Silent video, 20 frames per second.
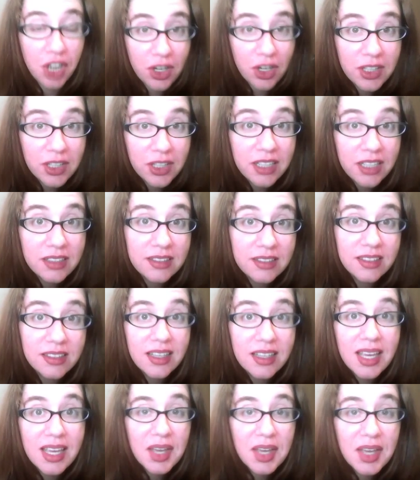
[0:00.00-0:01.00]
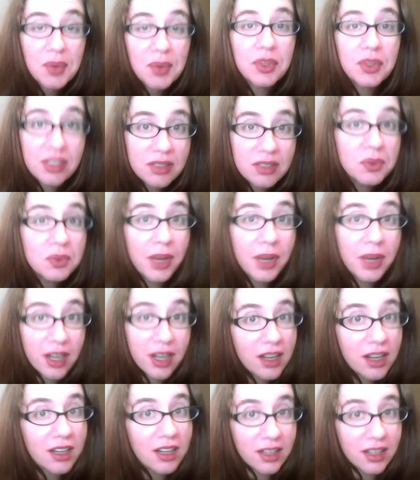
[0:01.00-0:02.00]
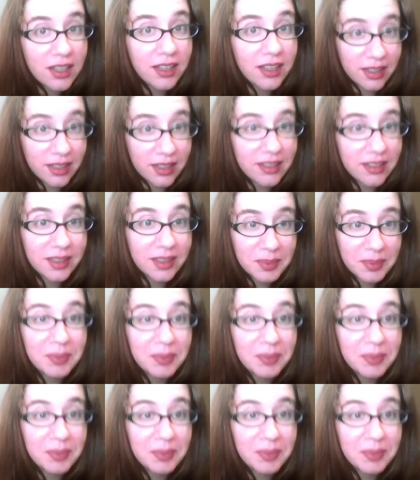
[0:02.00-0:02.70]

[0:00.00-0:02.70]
darlings. Well, this is where it